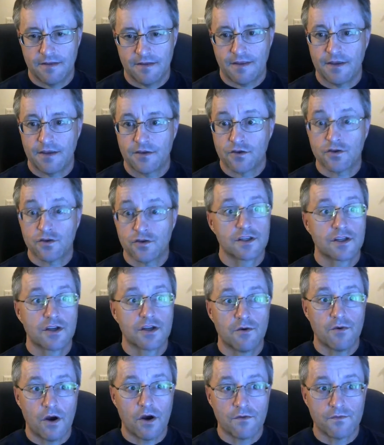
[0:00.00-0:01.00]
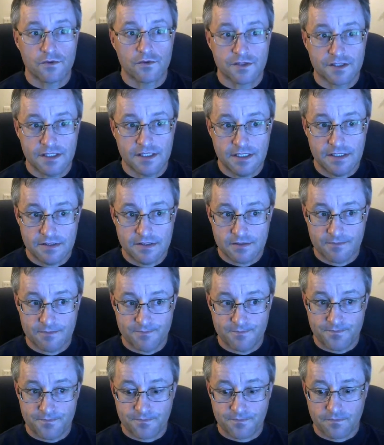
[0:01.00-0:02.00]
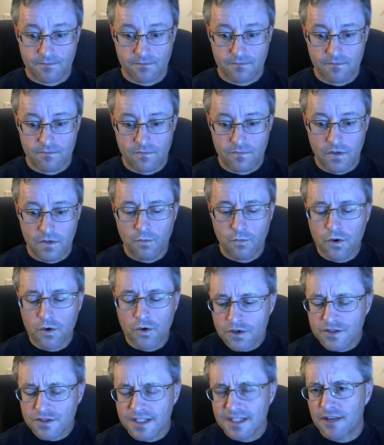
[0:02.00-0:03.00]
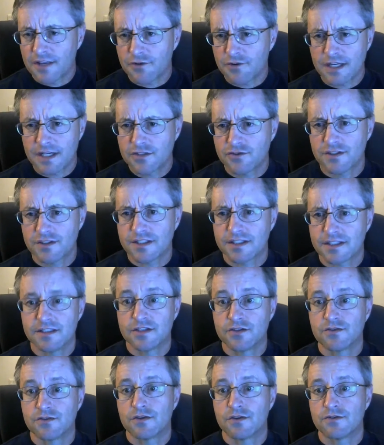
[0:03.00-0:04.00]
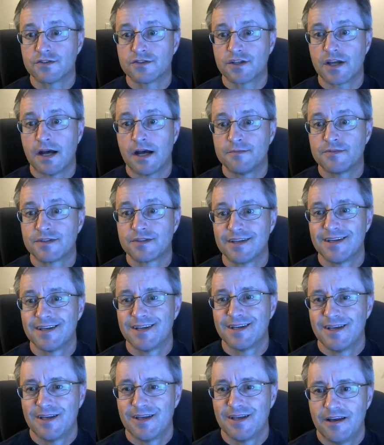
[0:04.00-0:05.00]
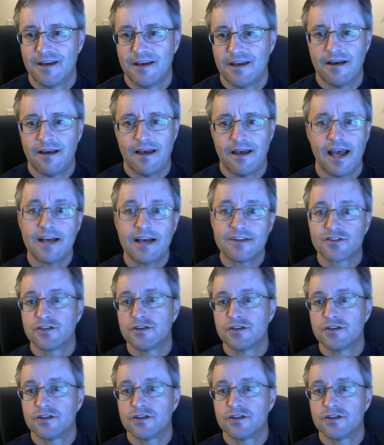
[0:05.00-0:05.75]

they could go overseas. Workers in other countries can do those jobs uh, as